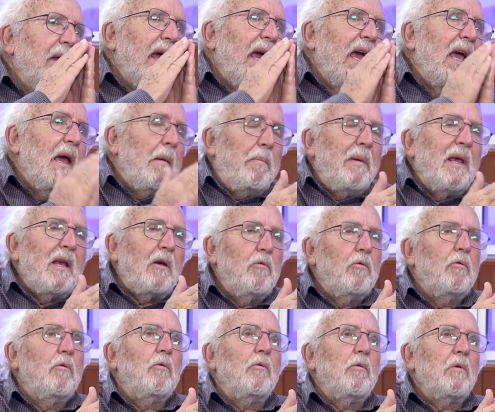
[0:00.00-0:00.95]

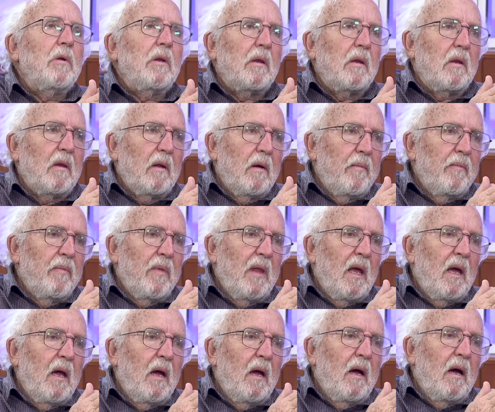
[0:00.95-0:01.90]
Epicurus
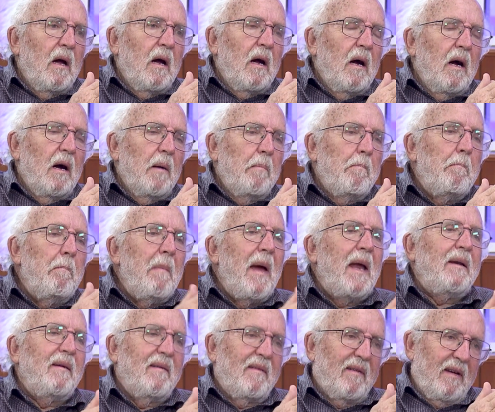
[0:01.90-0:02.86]

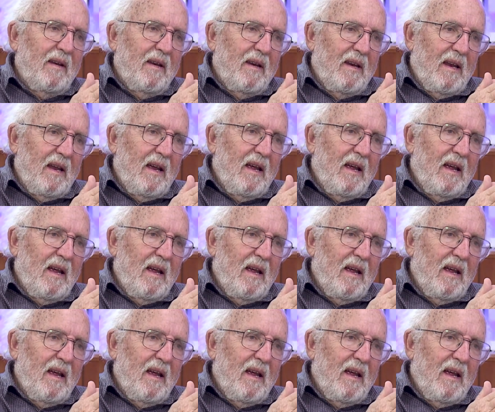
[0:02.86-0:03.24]
mentioned